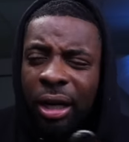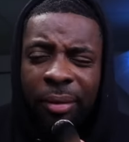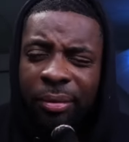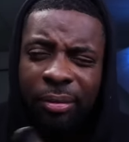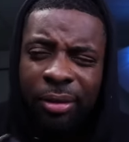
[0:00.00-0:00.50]

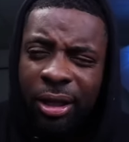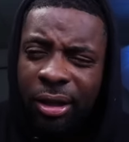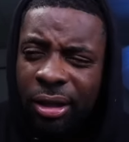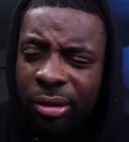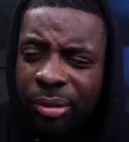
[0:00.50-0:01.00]
I'm
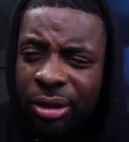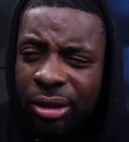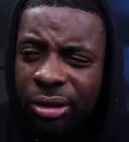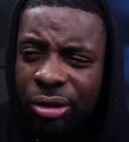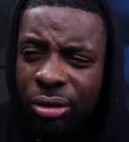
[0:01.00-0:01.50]
not
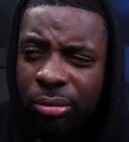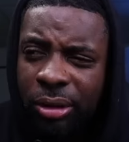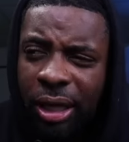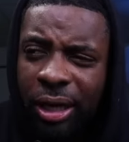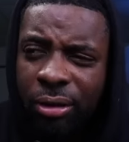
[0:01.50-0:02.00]
100% sure,
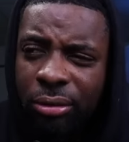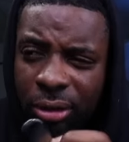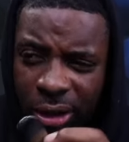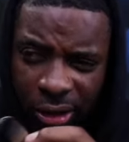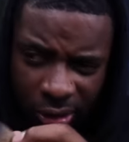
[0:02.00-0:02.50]
but I don't
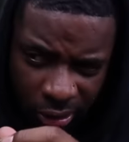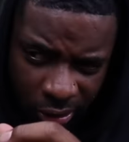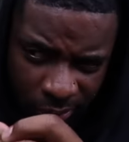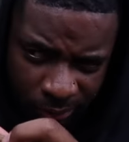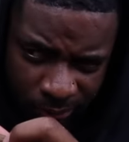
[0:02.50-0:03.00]
think
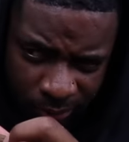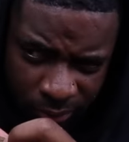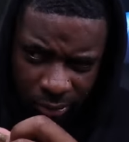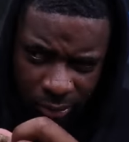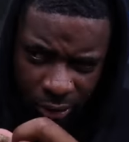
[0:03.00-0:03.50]

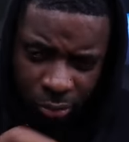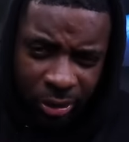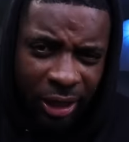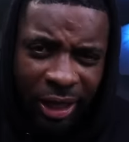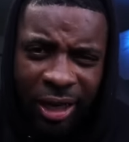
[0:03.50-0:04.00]

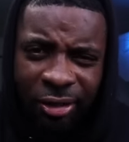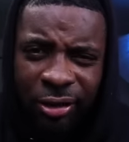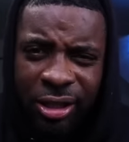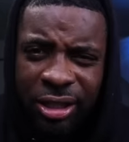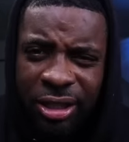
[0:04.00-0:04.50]
homie that got
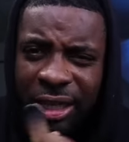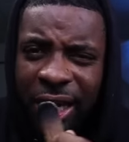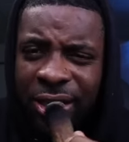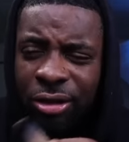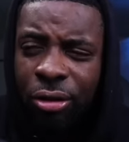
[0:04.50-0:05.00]
arrested
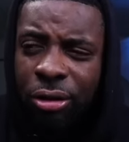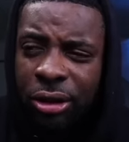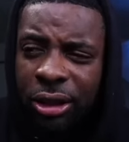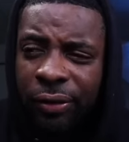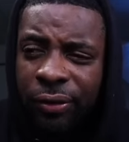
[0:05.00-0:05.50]
has it all
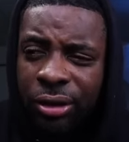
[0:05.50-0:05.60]
together.